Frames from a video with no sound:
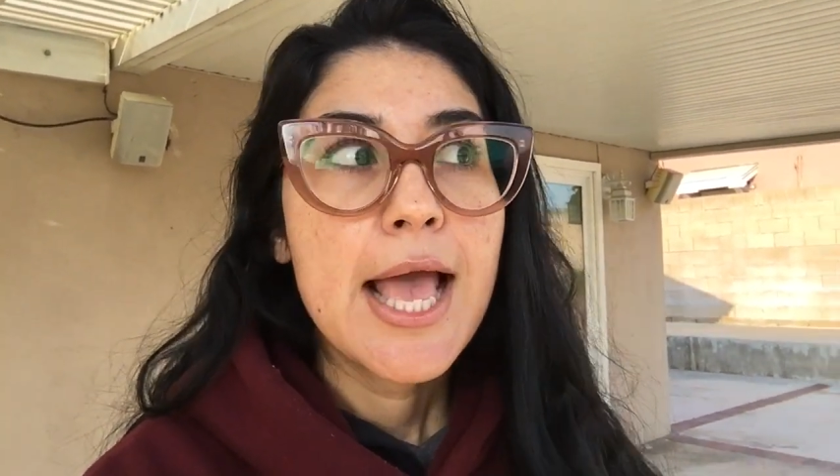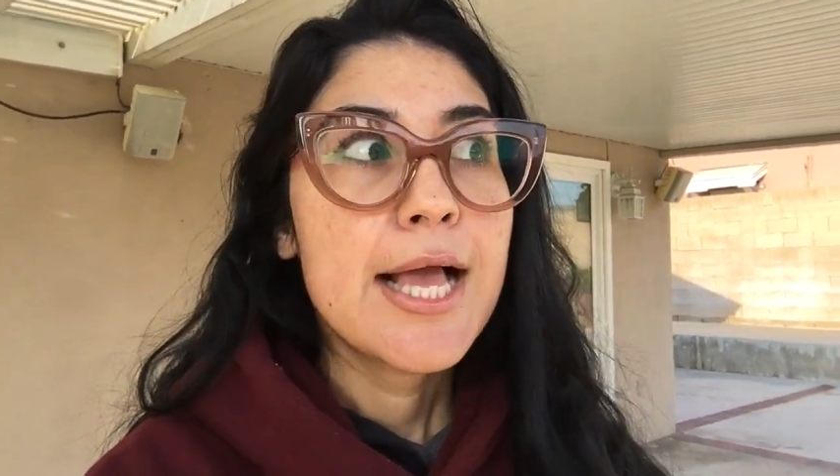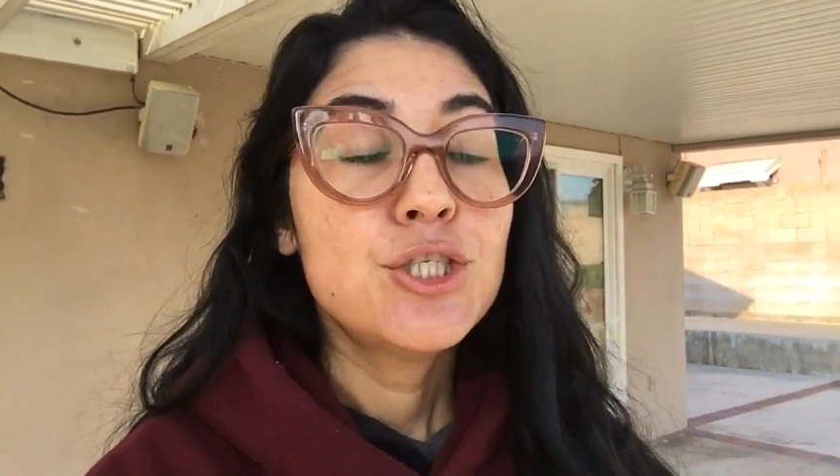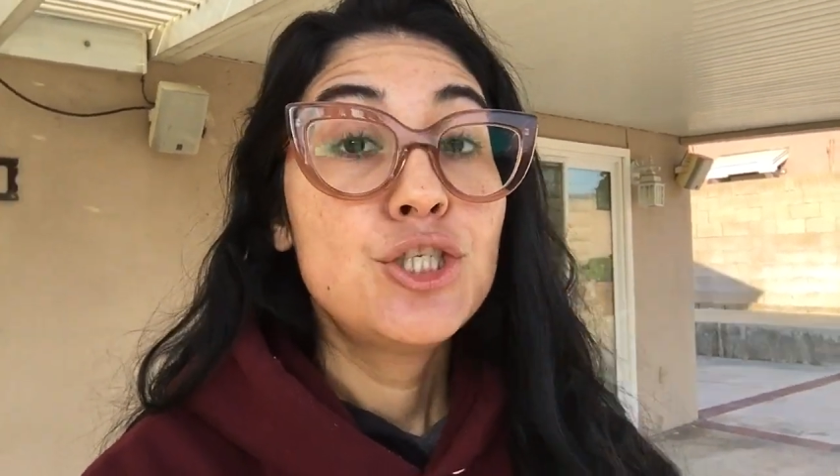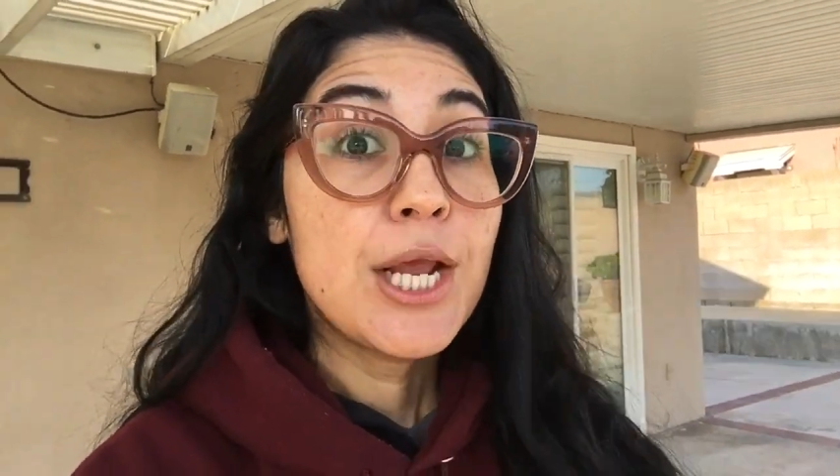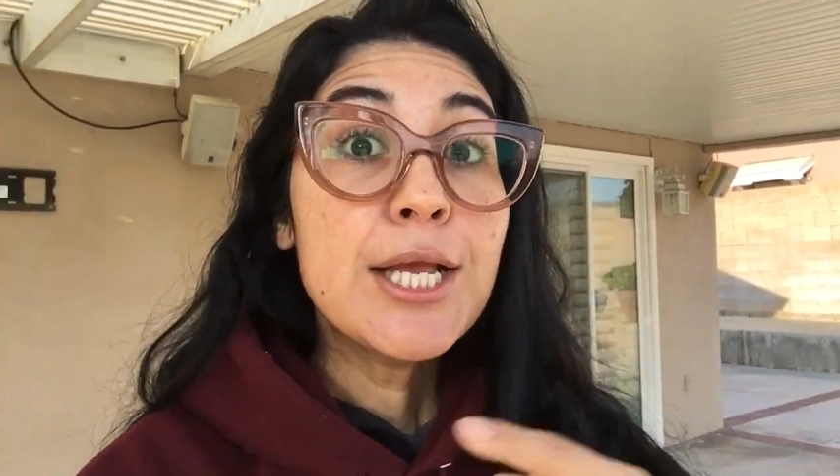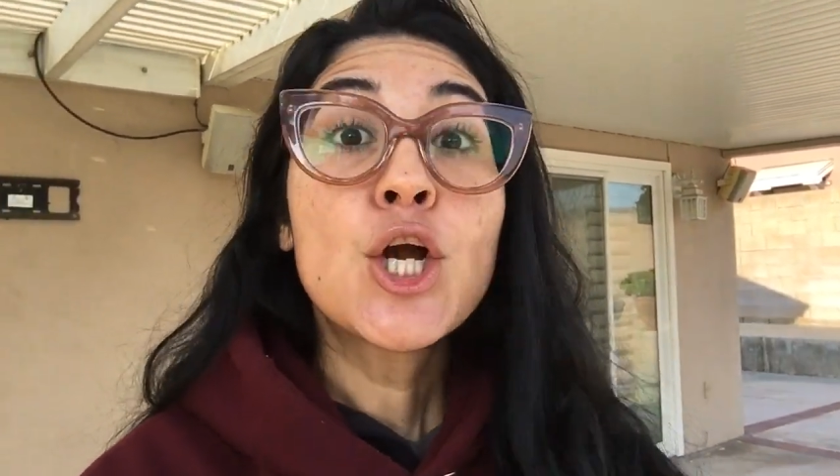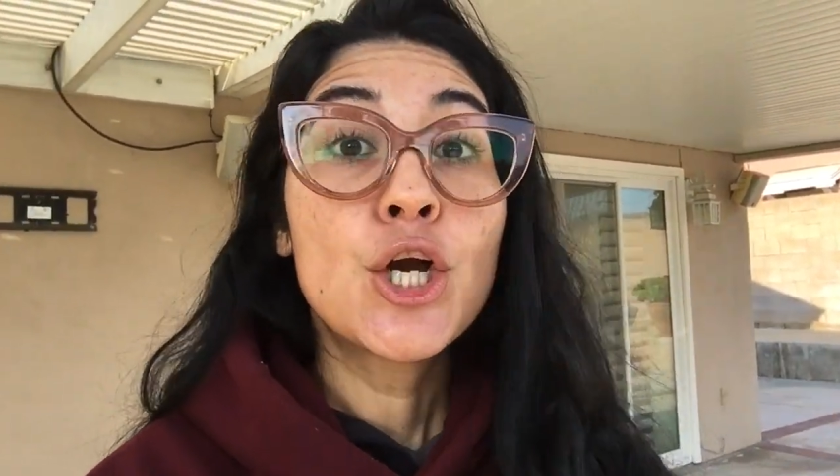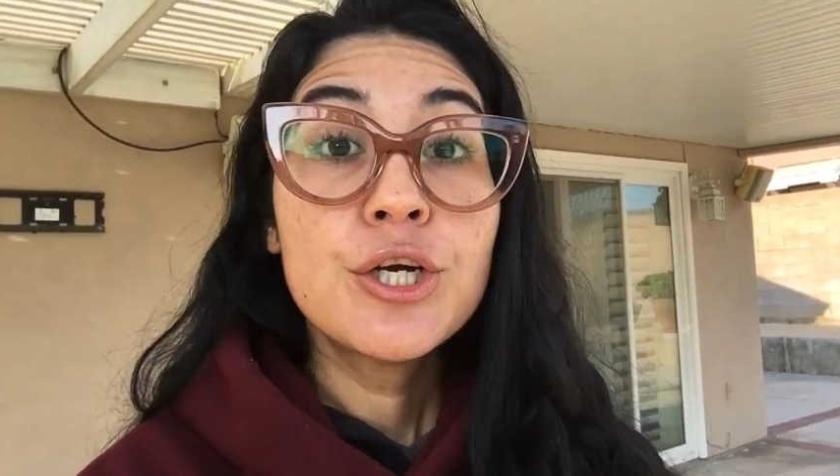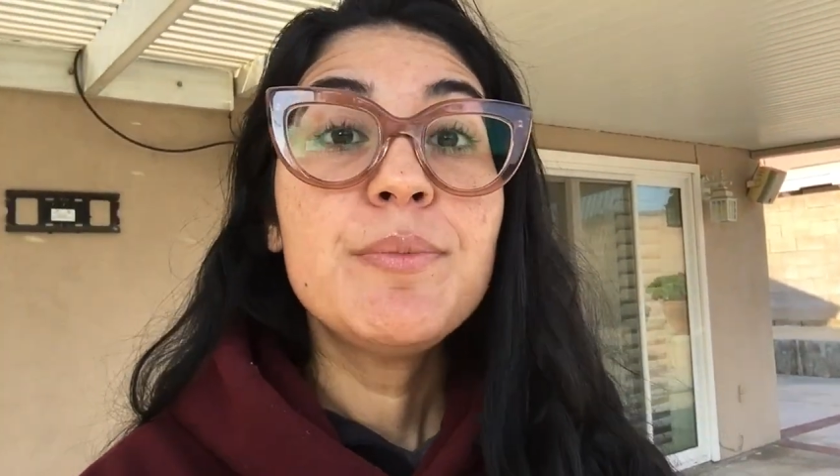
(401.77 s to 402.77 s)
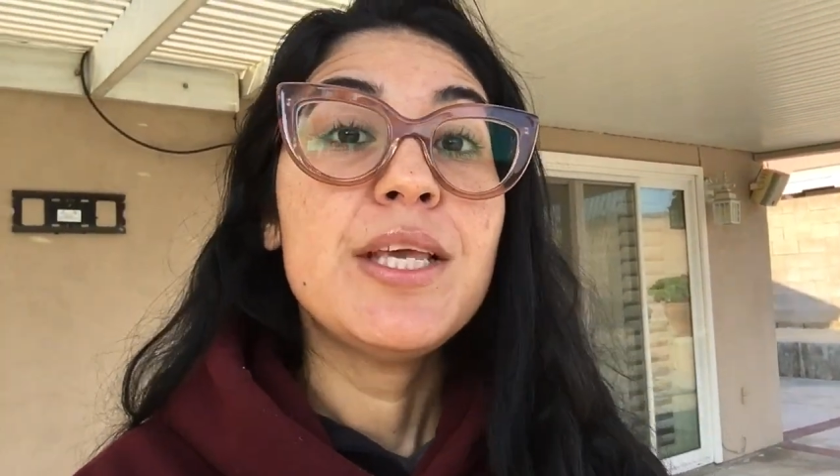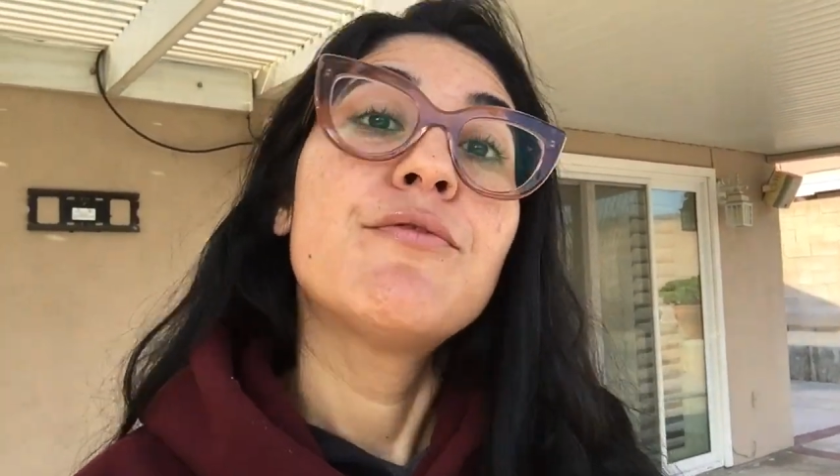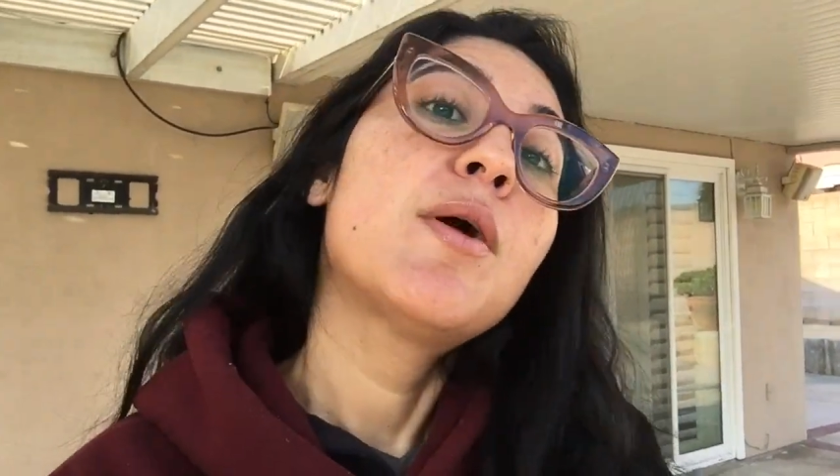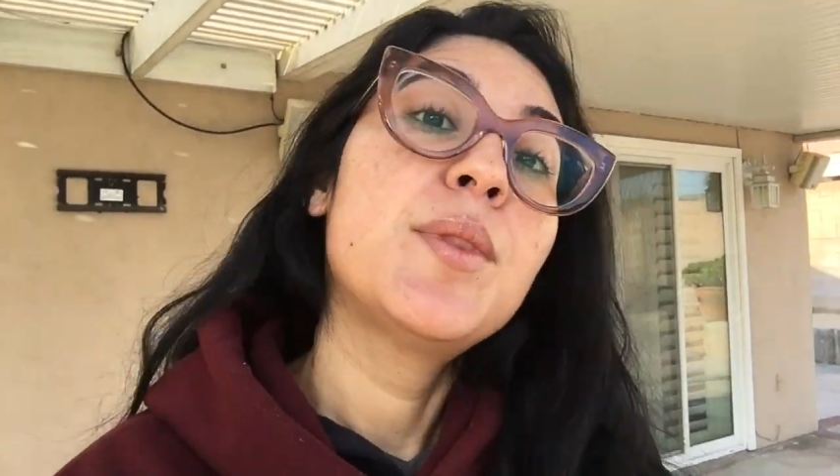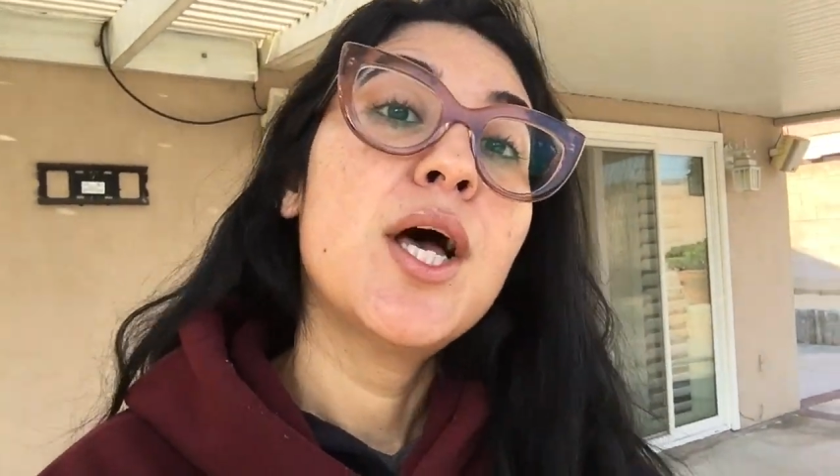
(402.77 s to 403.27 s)
And Jake heard me
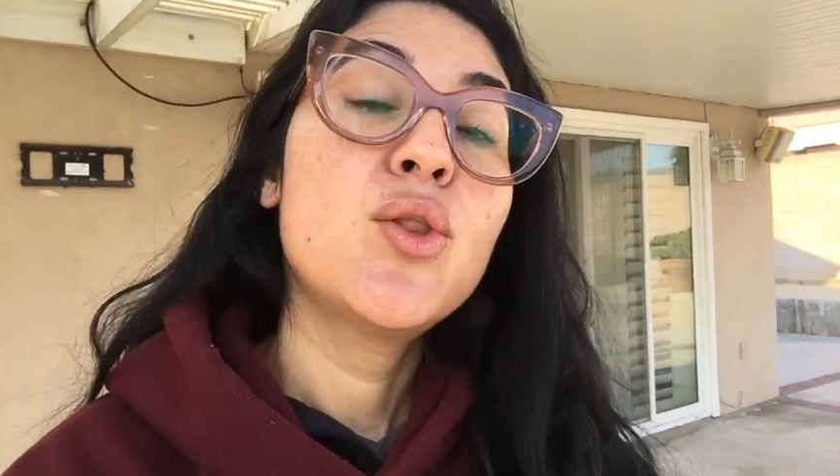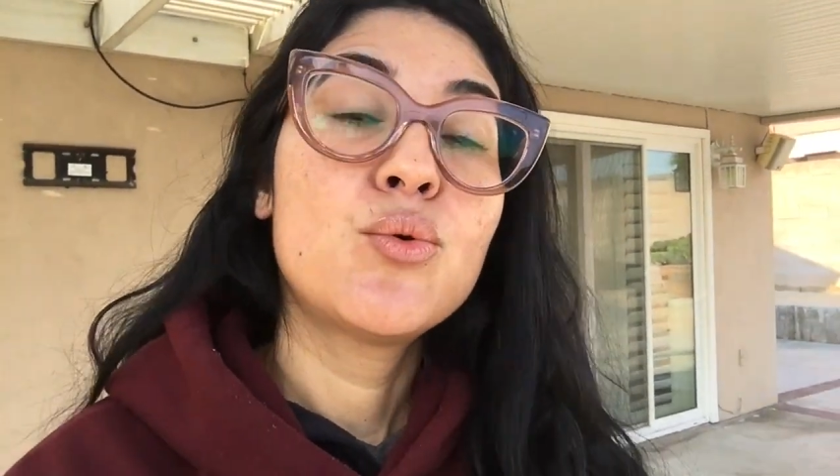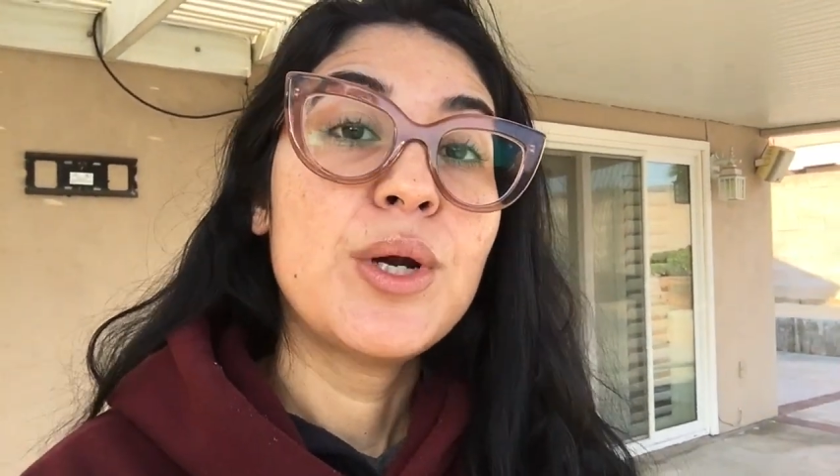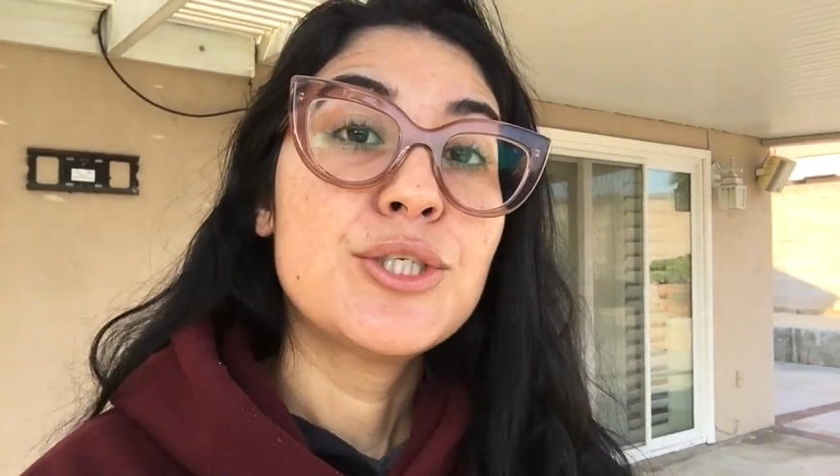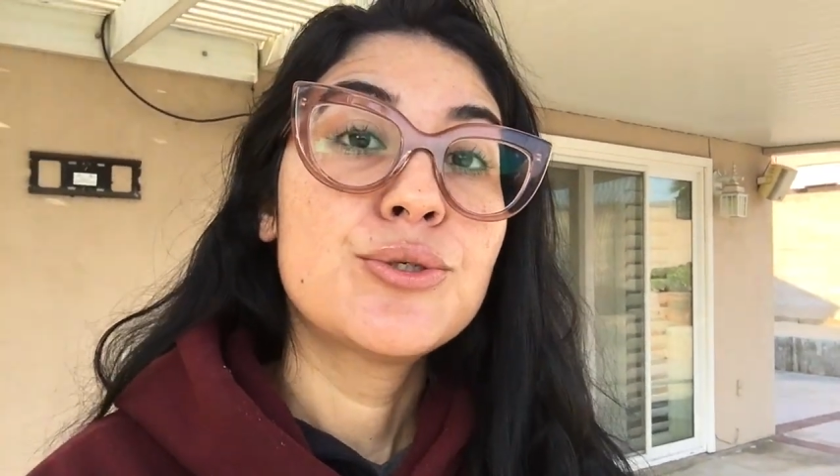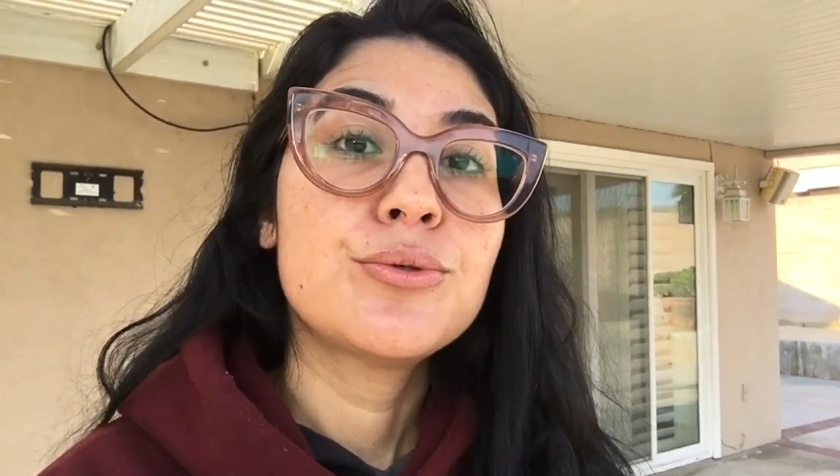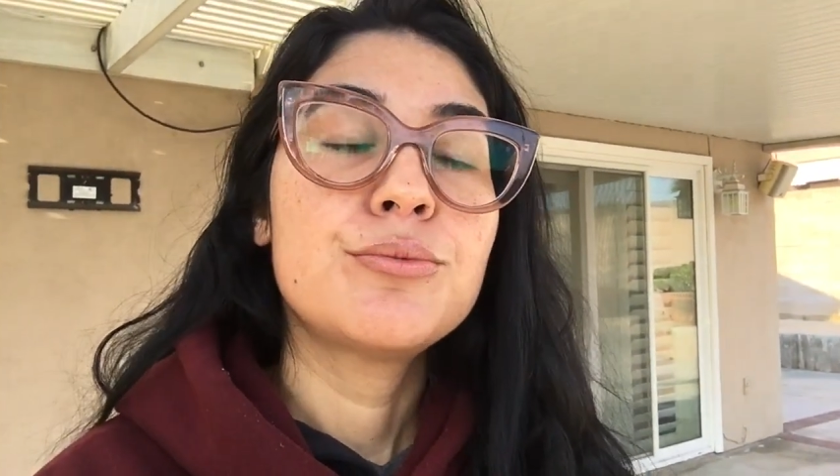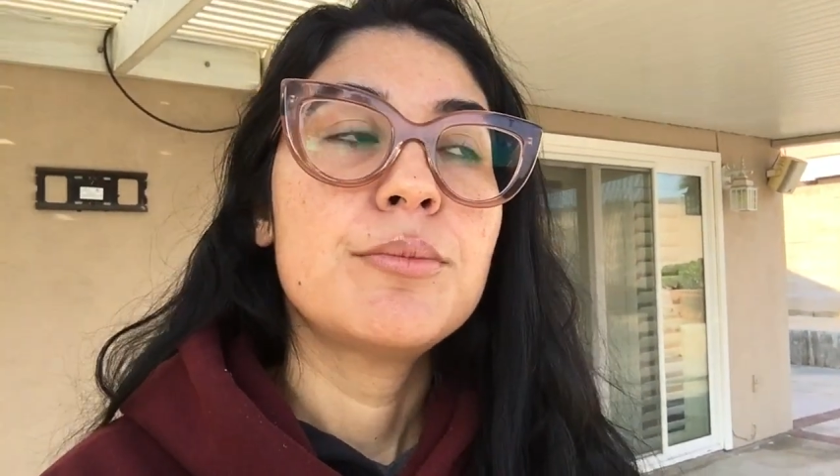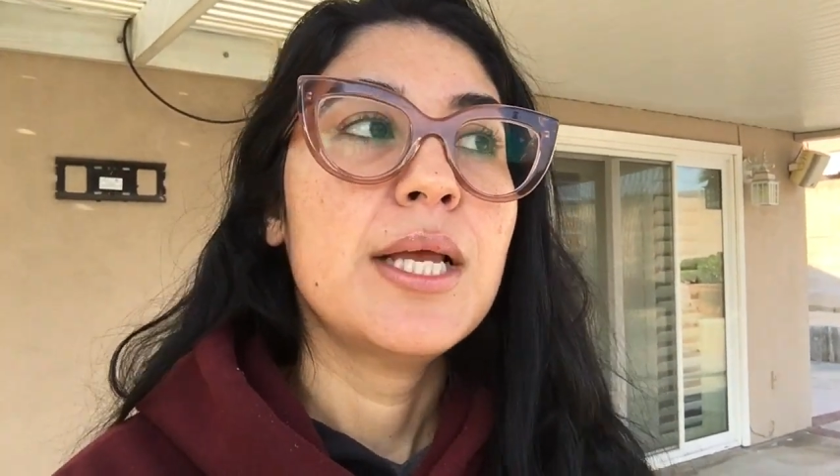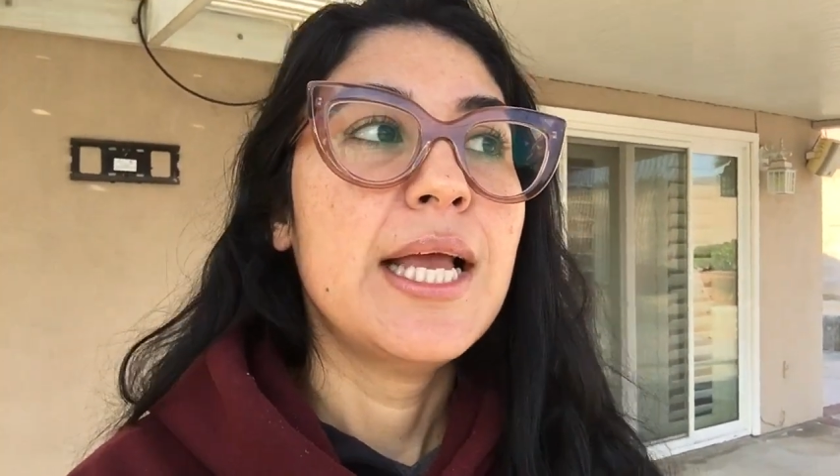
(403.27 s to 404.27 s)
from the other restroom,